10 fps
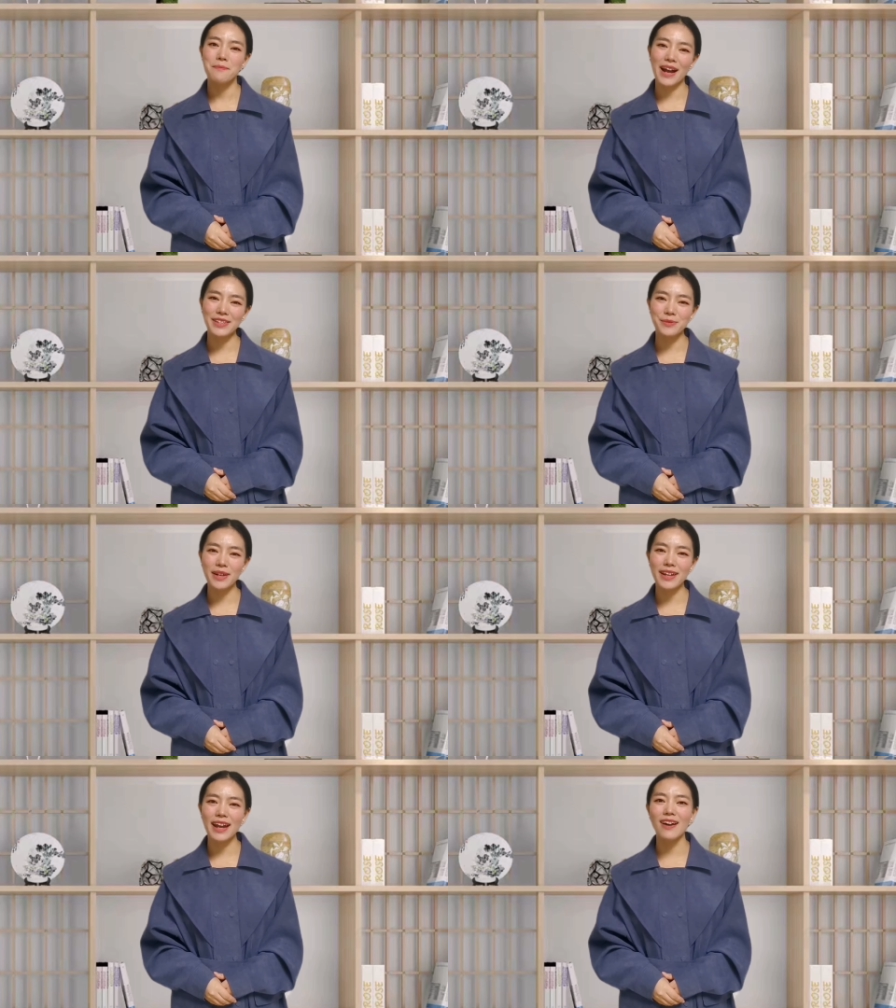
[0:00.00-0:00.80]
By the
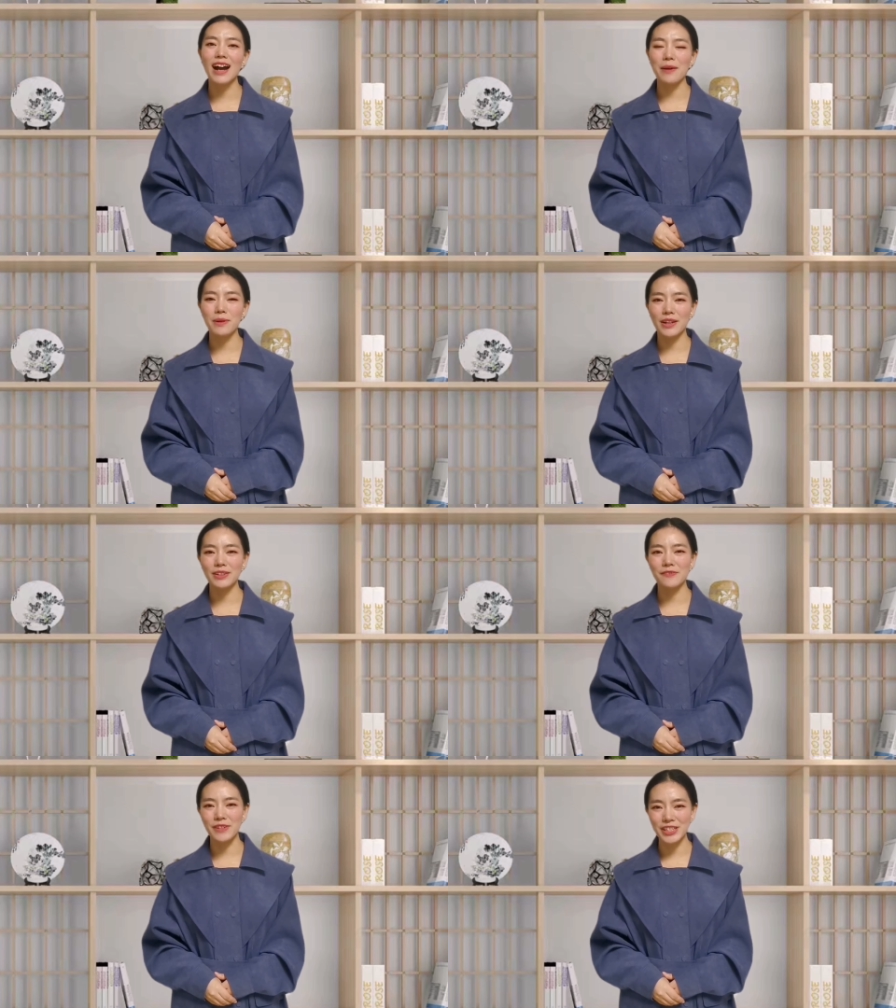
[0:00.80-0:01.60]
way, I'll
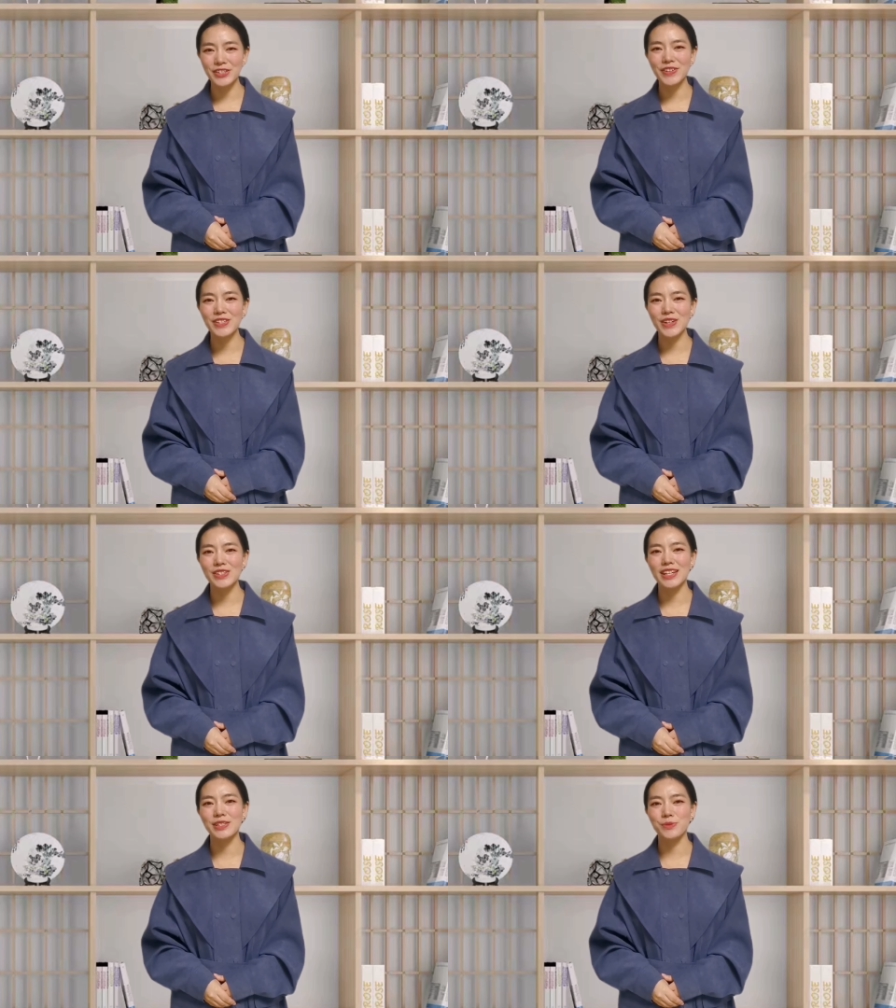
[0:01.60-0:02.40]
upload video
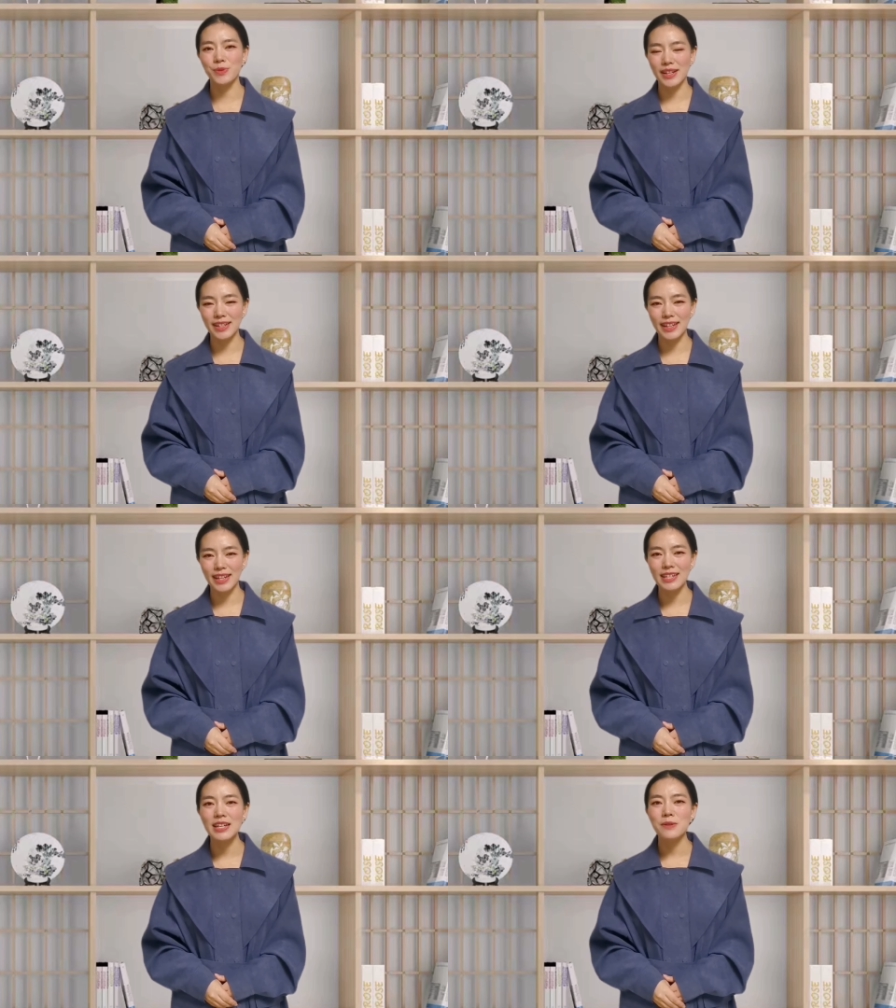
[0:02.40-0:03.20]
resources
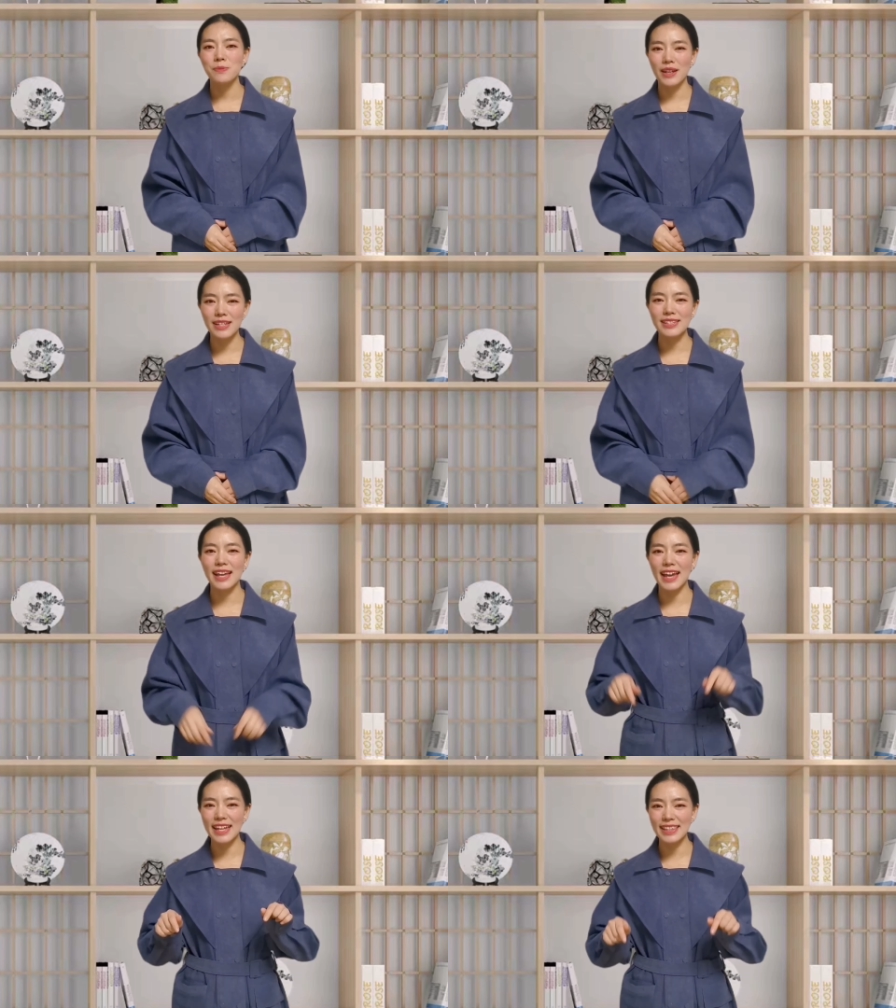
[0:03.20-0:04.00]
weekly. Please
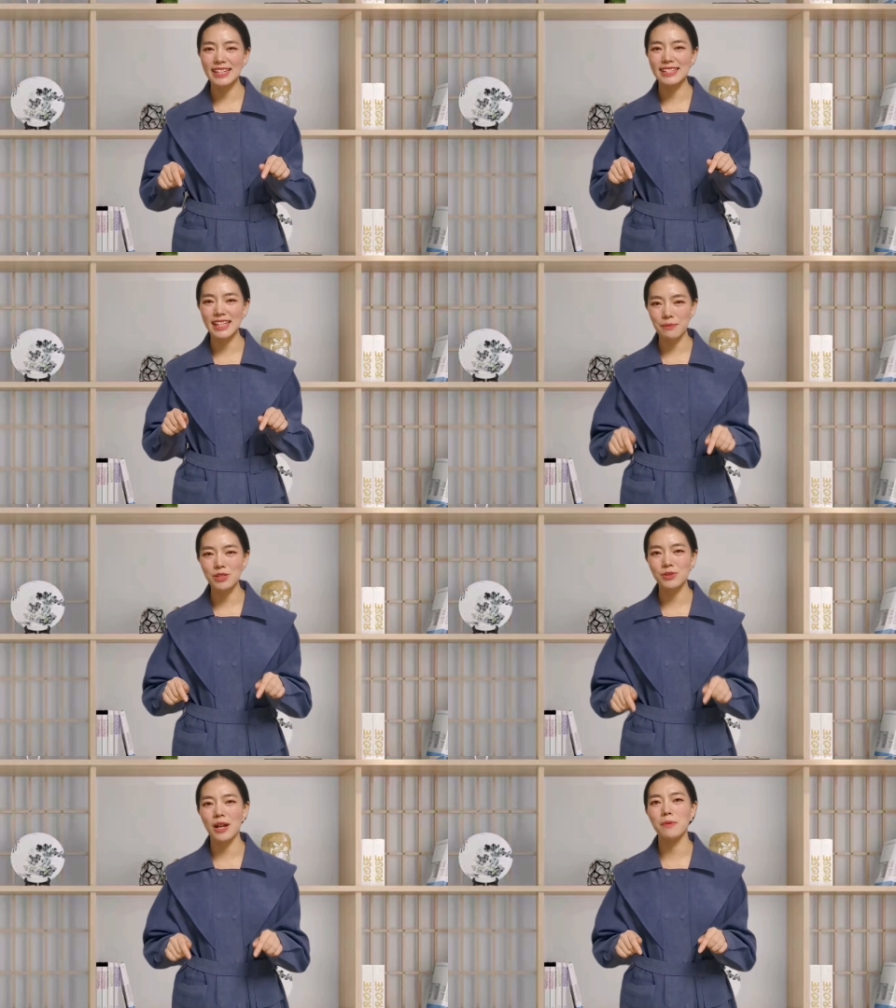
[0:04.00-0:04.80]
hit the
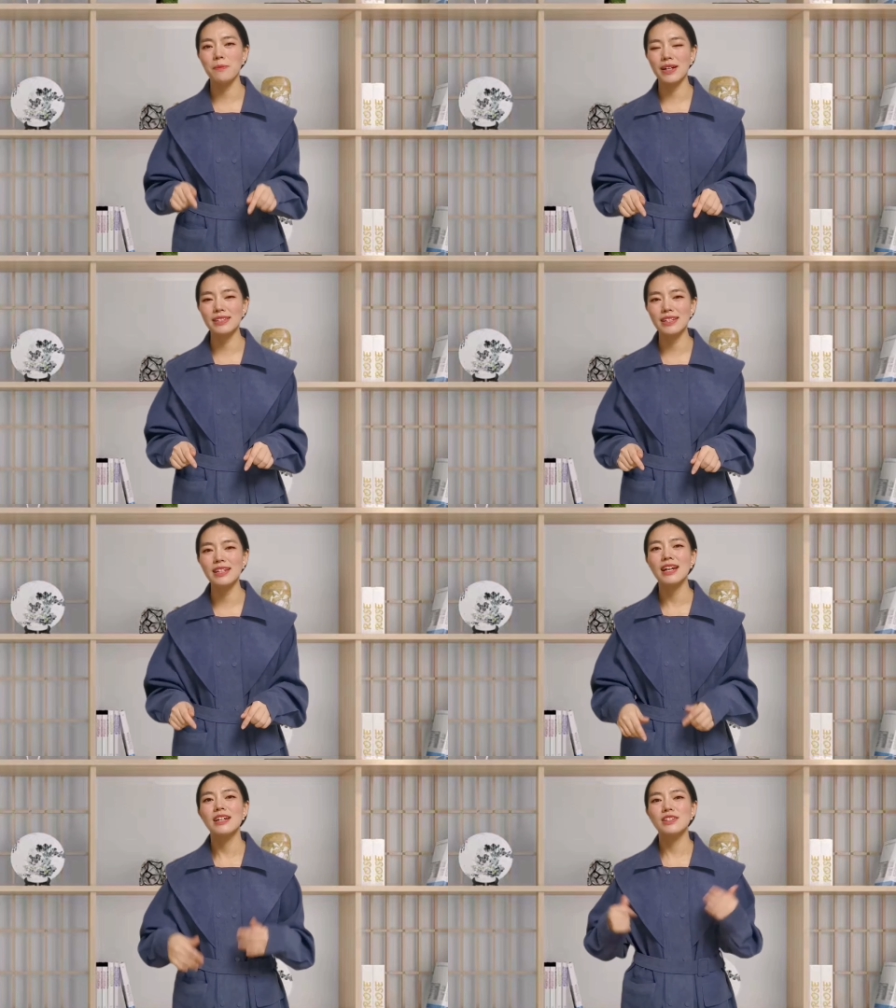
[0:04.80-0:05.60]
subscribe
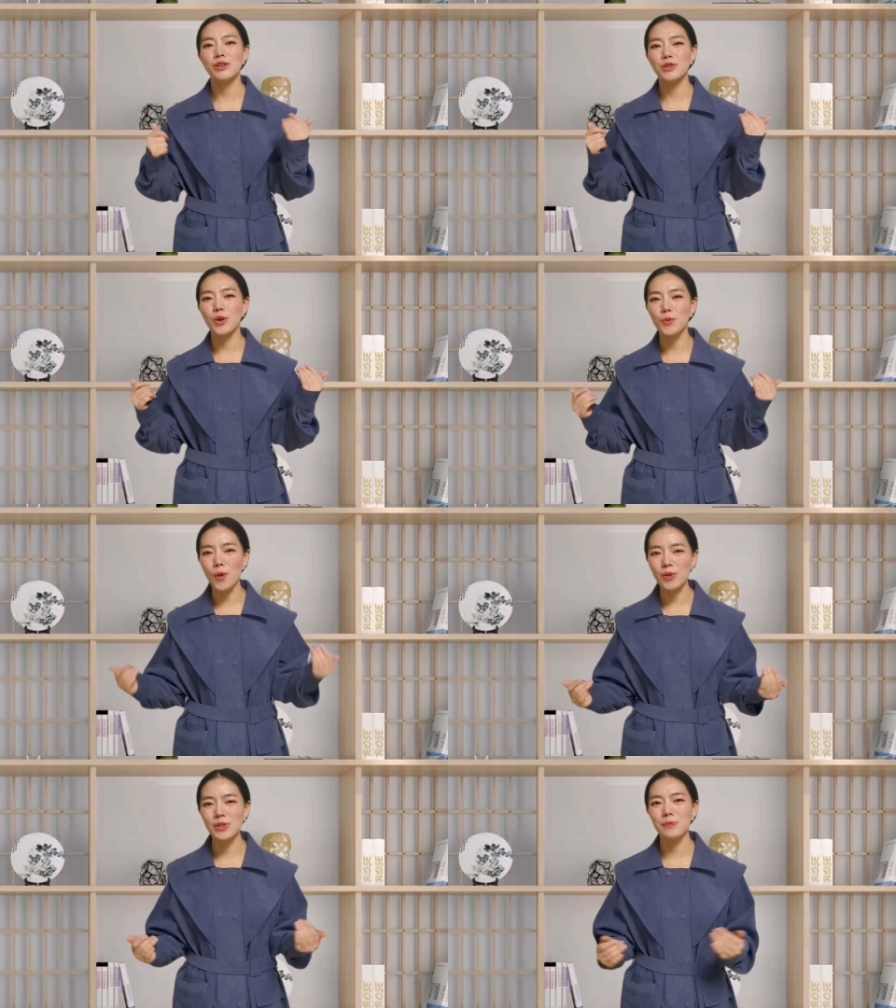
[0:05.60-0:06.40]
button so you
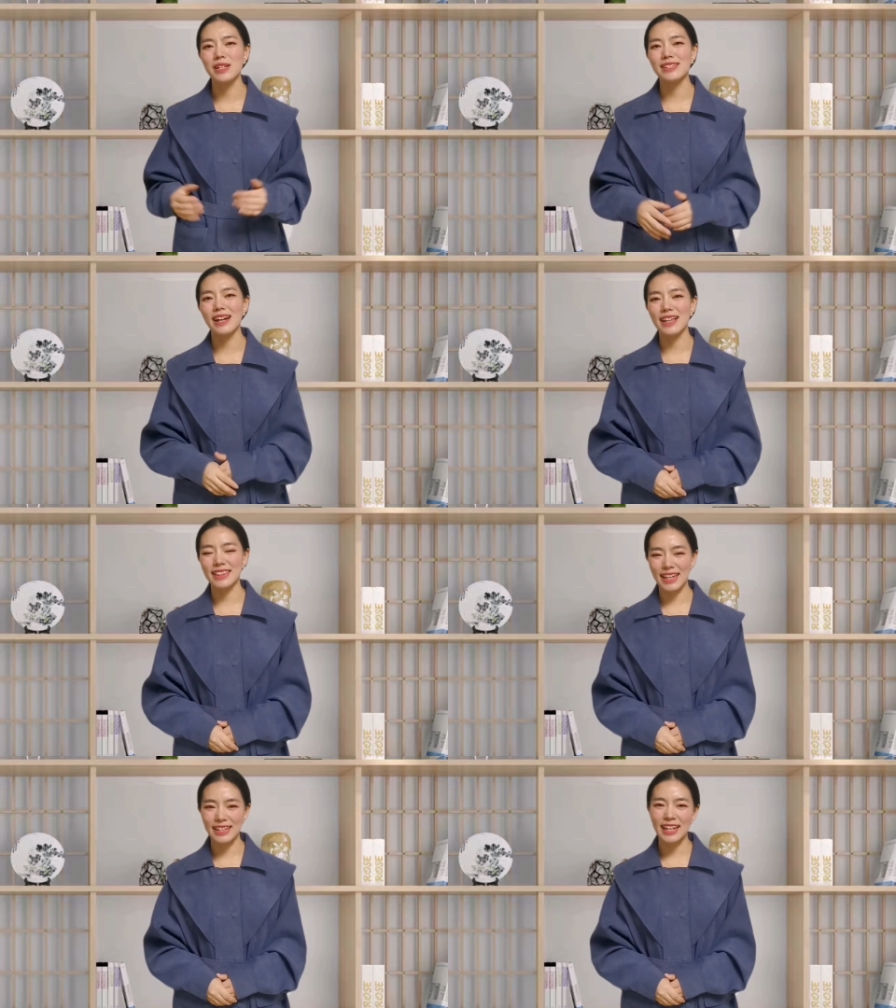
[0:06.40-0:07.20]
won't miss
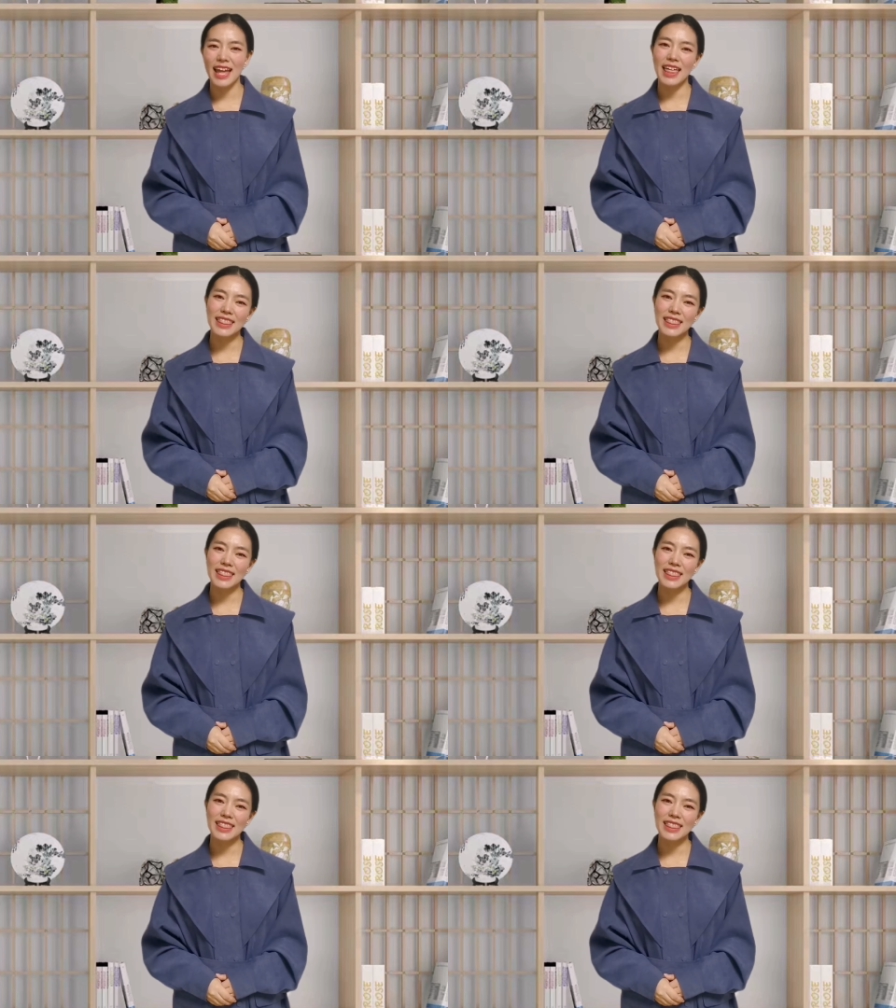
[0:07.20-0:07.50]
a thing.